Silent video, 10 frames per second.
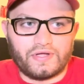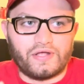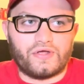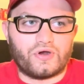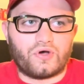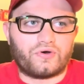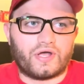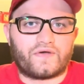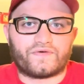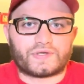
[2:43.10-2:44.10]
you know
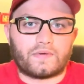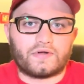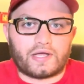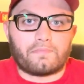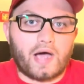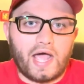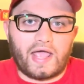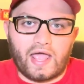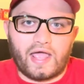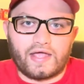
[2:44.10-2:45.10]
like for someone like my
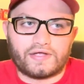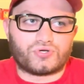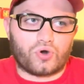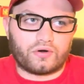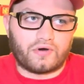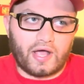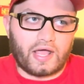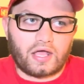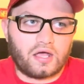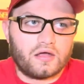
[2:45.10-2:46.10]
age or
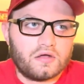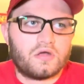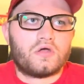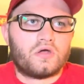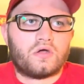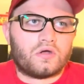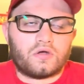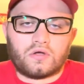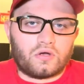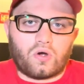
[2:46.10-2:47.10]
like
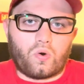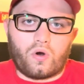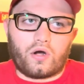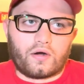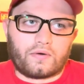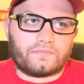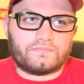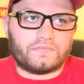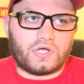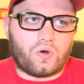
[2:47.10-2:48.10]
or
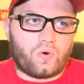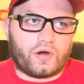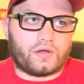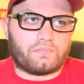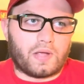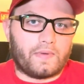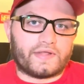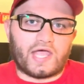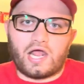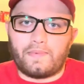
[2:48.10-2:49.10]
or maybe
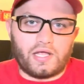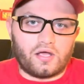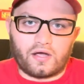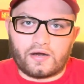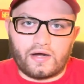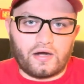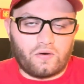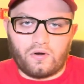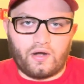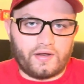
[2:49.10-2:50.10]
a tad bit younger
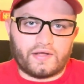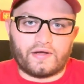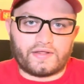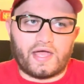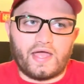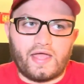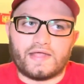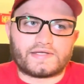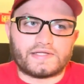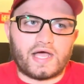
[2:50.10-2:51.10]
or anything like that.
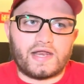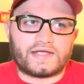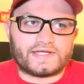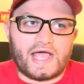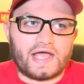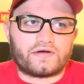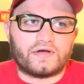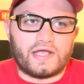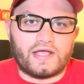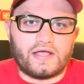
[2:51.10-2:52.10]
It's not
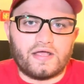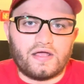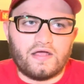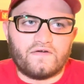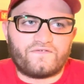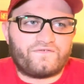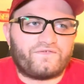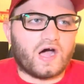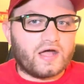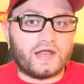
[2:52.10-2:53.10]
exactly
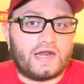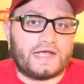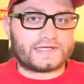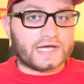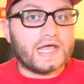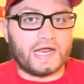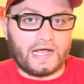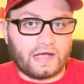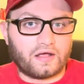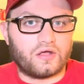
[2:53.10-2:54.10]
fun and
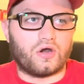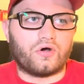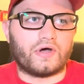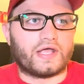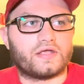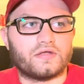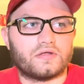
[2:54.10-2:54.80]
exciting. You know, like,